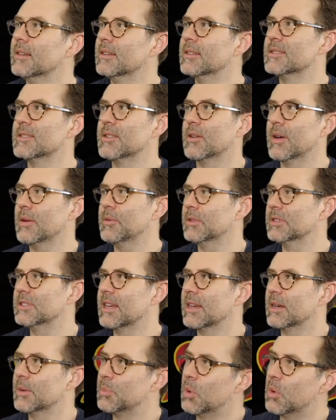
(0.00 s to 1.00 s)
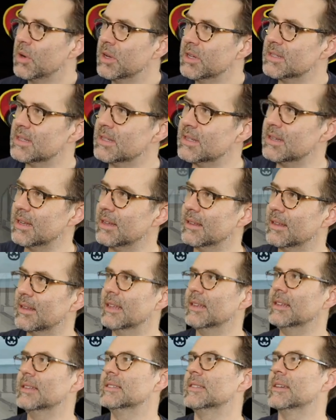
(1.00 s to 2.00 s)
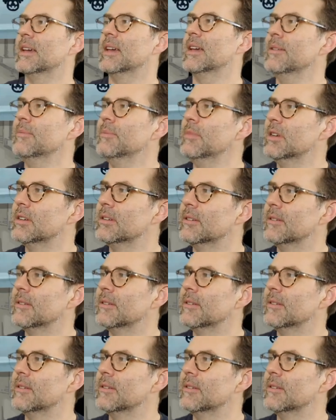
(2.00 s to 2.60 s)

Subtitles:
So I will take poison anytime,